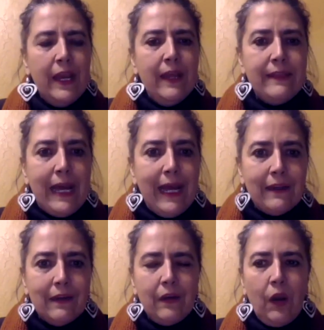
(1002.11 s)

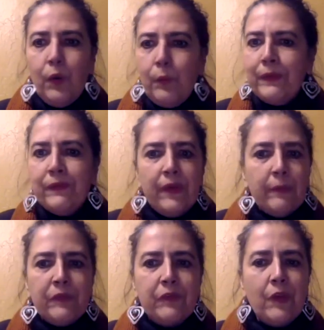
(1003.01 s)
that opens
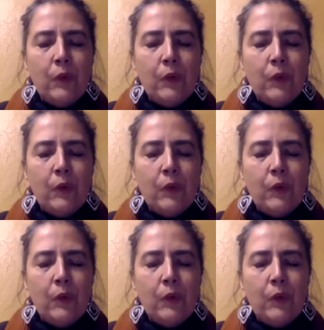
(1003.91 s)
up so